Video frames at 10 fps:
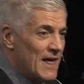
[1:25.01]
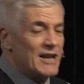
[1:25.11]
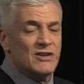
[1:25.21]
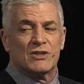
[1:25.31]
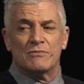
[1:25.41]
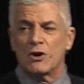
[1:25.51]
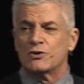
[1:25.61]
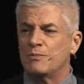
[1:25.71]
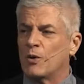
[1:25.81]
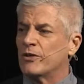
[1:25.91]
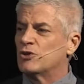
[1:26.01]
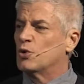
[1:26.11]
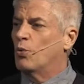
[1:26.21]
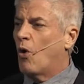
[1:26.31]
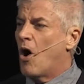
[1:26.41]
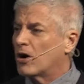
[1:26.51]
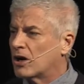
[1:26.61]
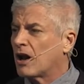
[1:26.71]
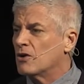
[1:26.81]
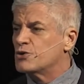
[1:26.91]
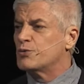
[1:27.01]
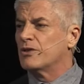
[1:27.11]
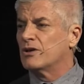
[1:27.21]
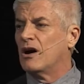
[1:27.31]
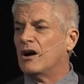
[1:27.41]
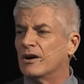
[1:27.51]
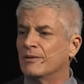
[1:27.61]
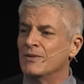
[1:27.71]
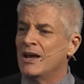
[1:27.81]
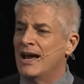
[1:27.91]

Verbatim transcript: That is the most important thing, to walk close with God.